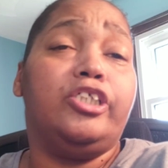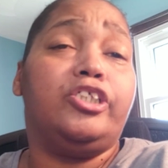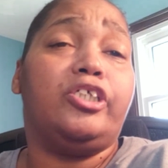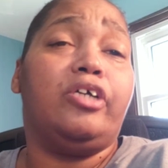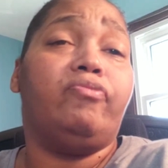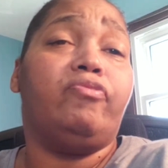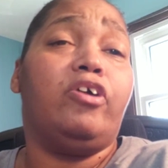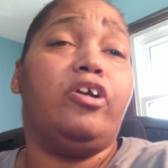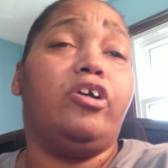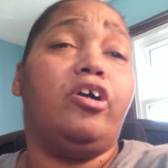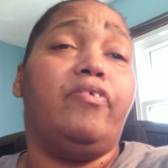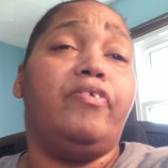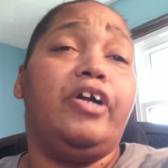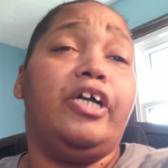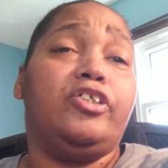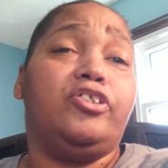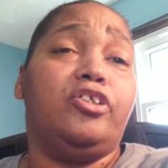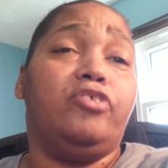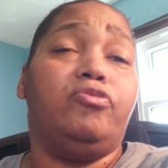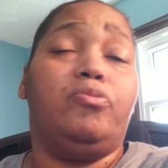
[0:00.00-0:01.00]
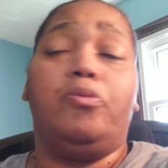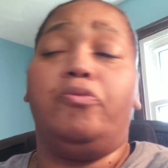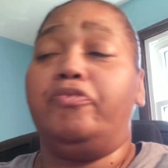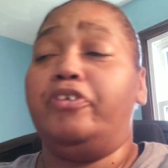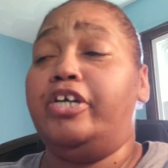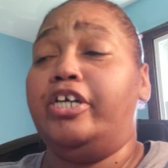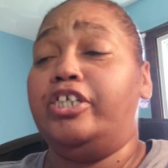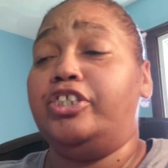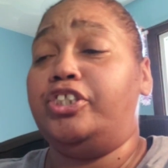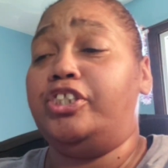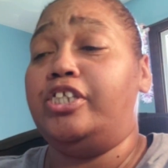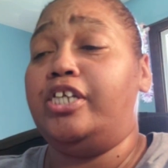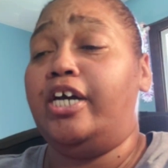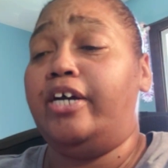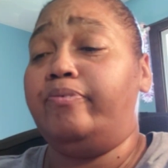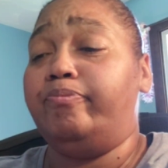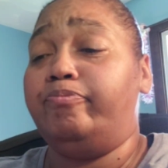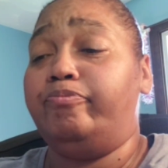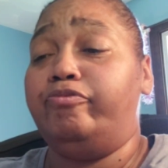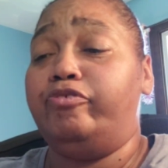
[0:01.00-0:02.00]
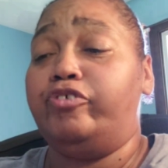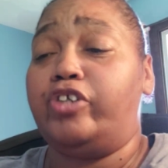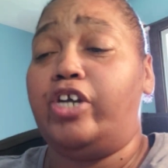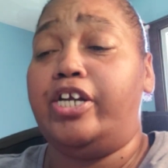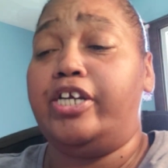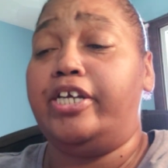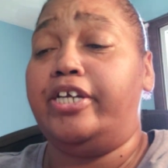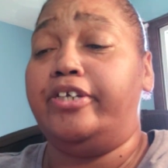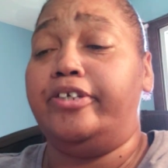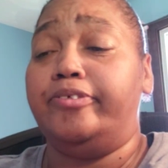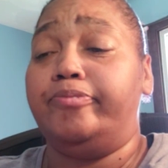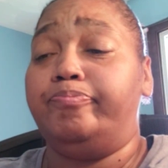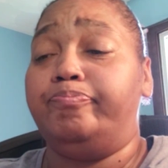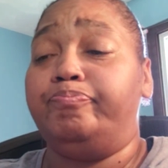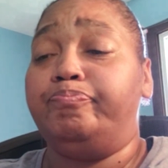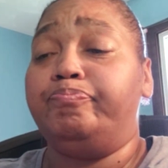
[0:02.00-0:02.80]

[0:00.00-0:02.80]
son running over here to the room over here and she's not even trying to get up.